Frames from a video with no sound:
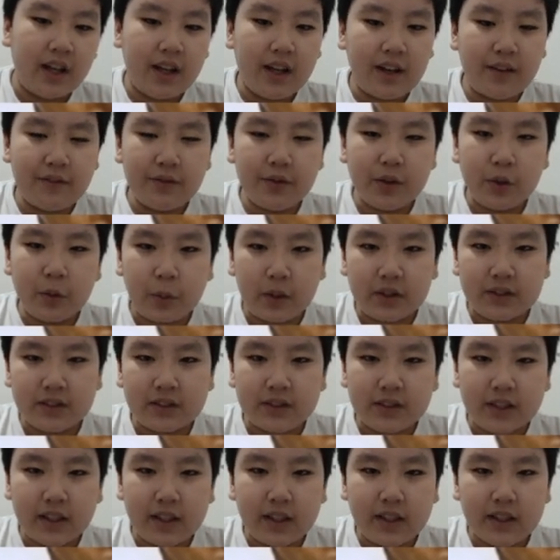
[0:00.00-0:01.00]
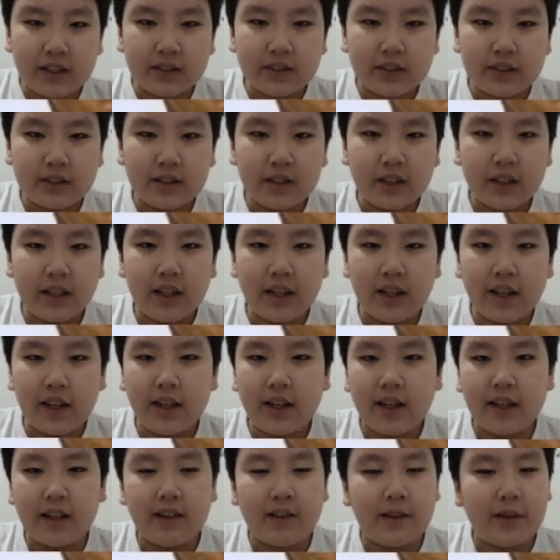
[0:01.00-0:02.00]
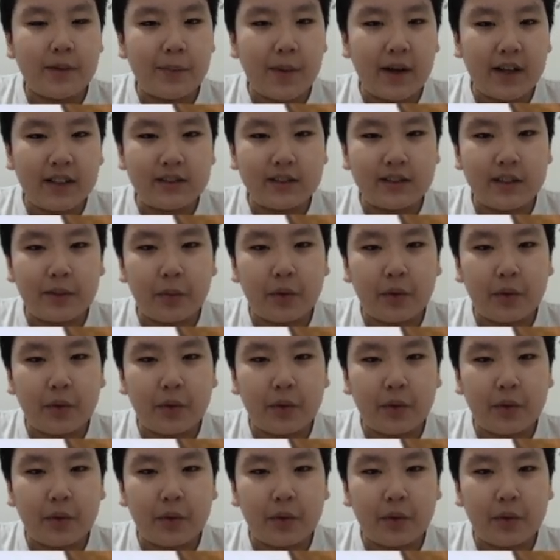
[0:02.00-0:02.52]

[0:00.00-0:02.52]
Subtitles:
Everyone says it reminds